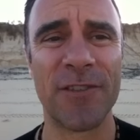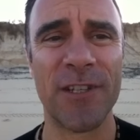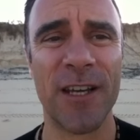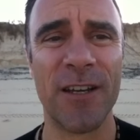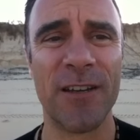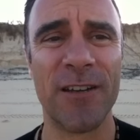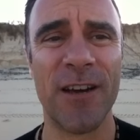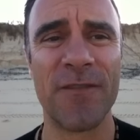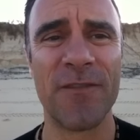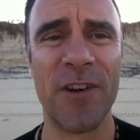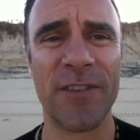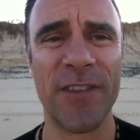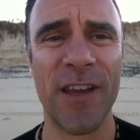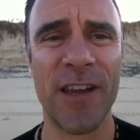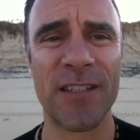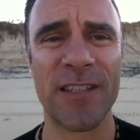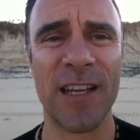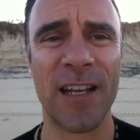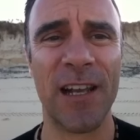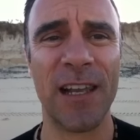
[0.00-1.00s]
So I've got
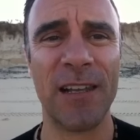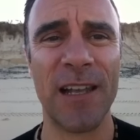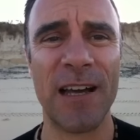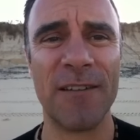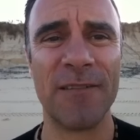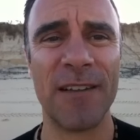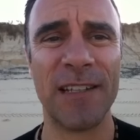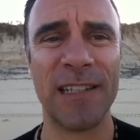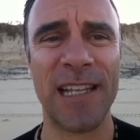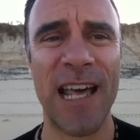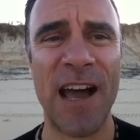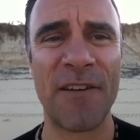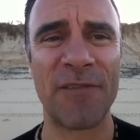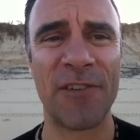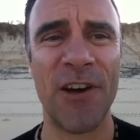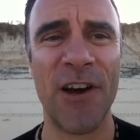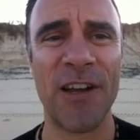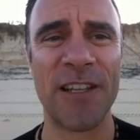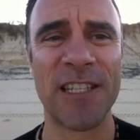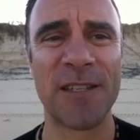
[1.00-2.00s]
those little uh,
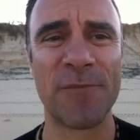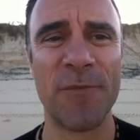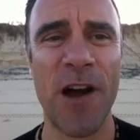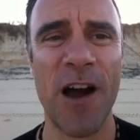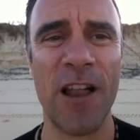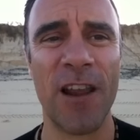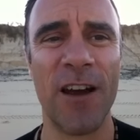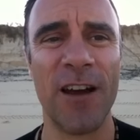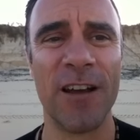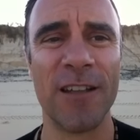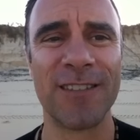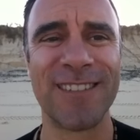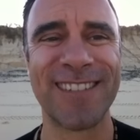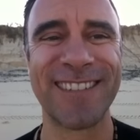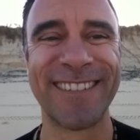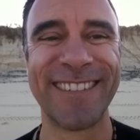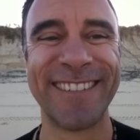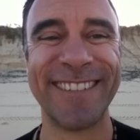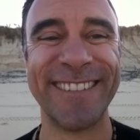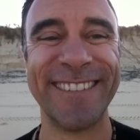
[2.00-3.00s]
laugh lines, smile lines.